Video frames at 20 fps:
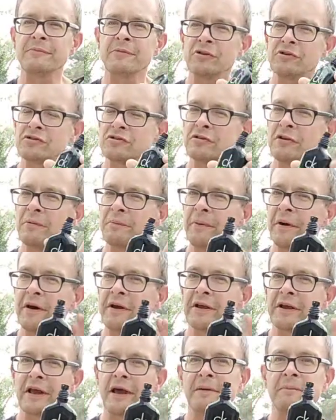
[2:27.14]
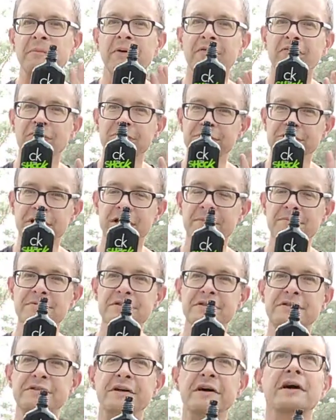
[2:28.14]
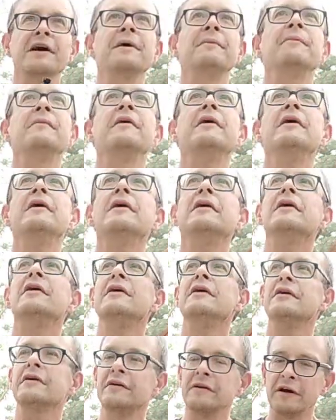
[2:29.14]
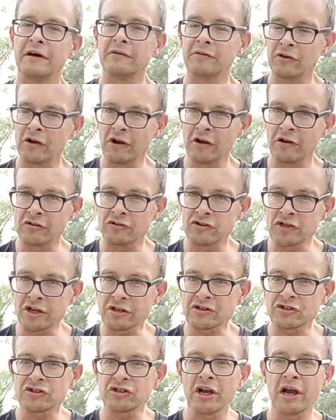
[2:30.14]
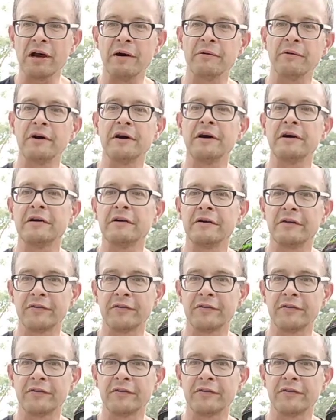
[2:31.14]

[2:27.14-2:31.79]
not sure I'd buy it again, but from time to time, you know, just shower.